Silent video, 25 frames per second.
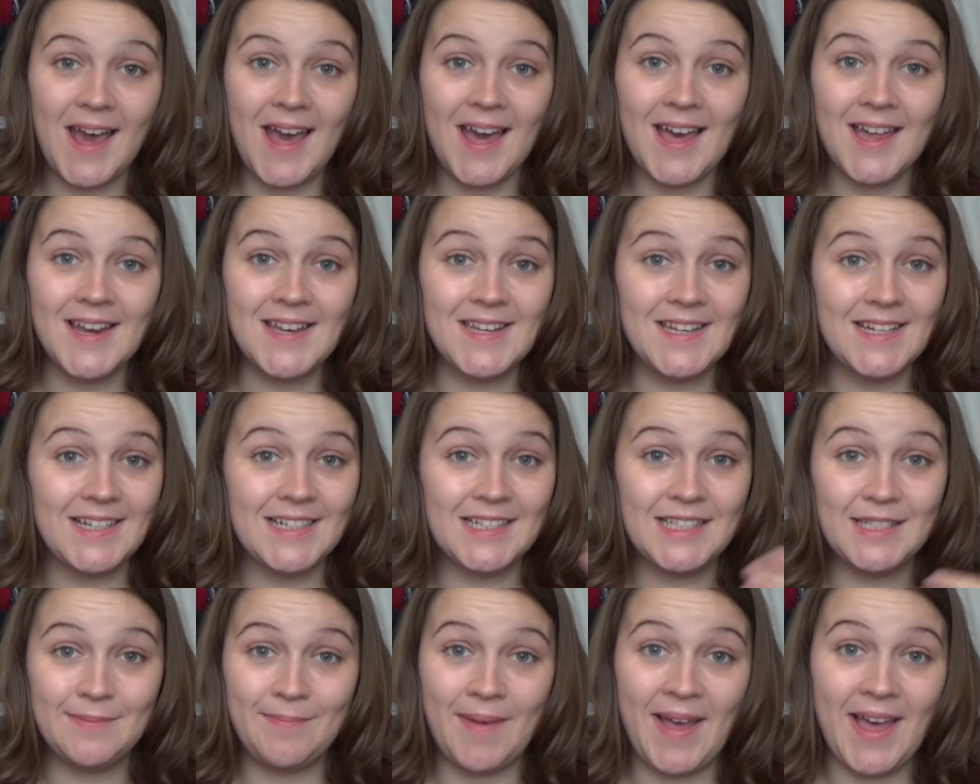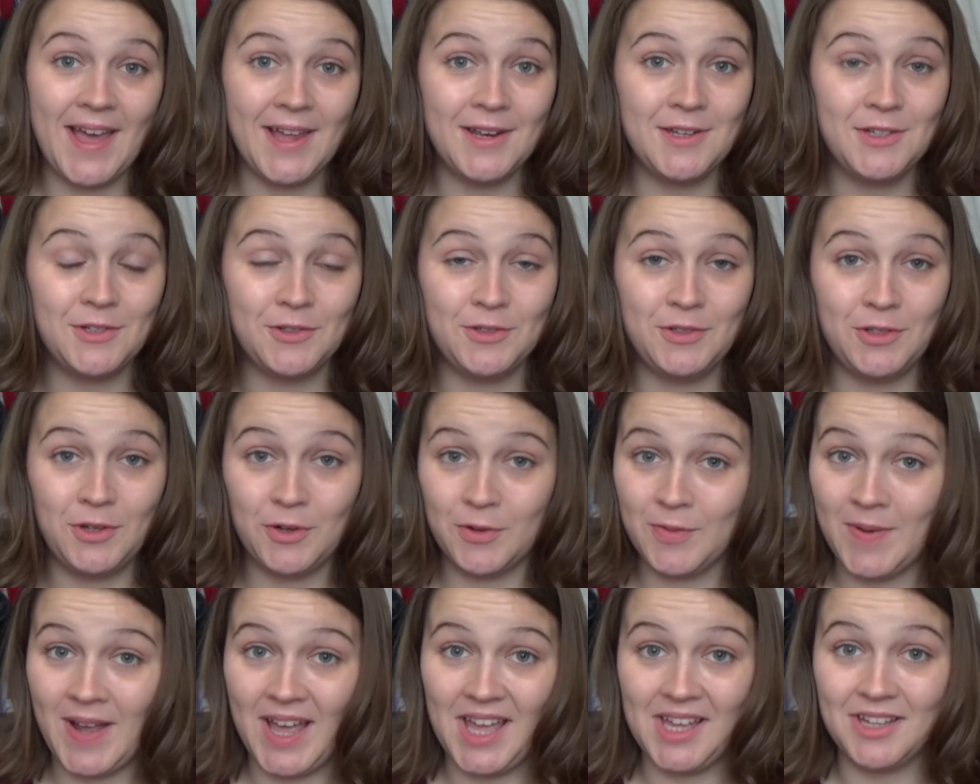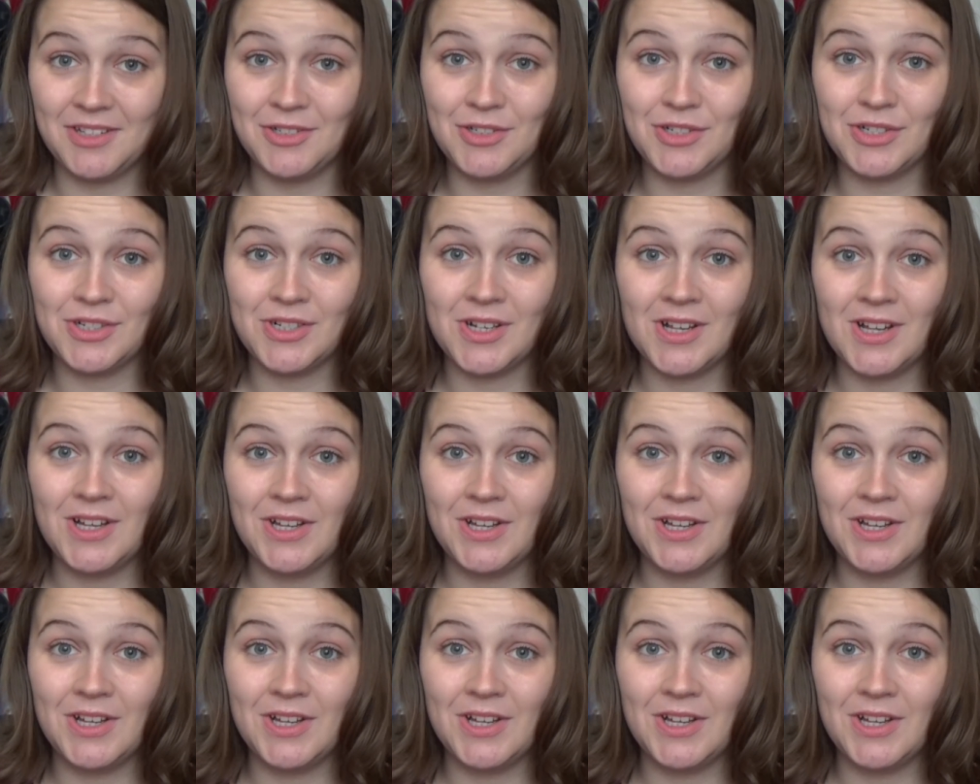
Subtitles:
and expand on your range.